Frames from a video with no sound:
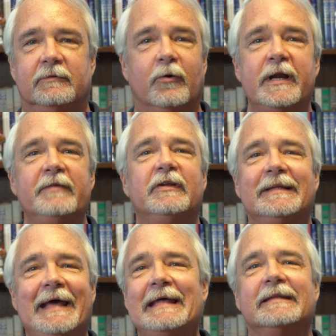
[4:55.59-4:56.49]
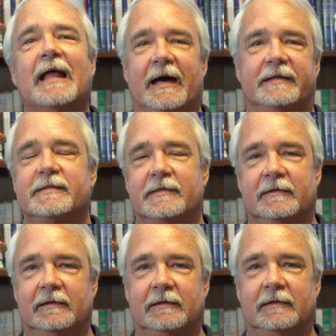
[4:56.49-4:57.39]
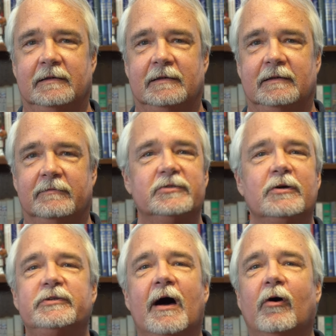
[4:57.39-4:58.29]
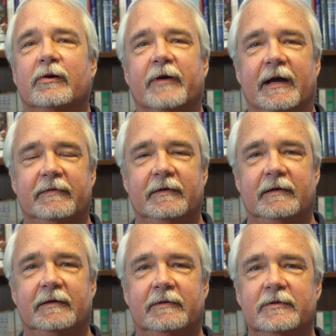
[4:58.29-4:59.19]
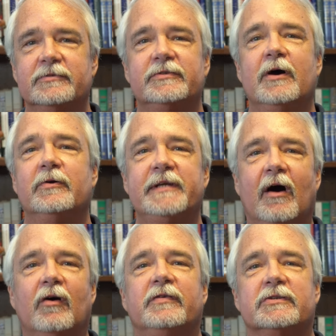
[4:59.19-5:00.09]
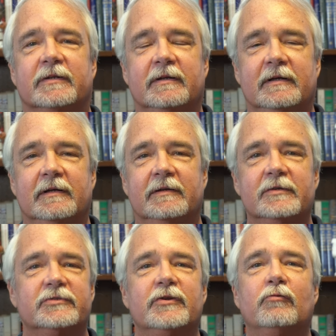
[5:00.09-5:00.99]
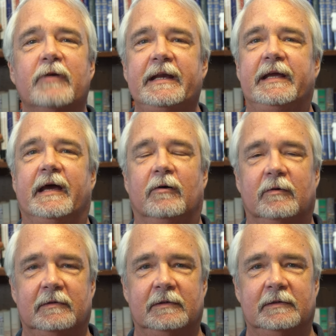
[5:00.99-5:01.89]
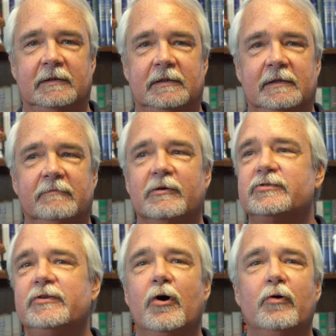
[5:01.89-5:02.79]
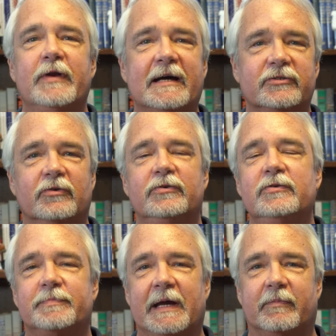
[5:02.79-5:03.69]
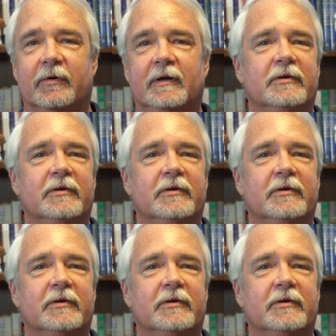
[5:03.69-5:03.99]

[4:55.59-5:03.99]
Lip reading: There aren't even landlines. There's no telegraph. There's no television. There's no radio. There's no national newspaper.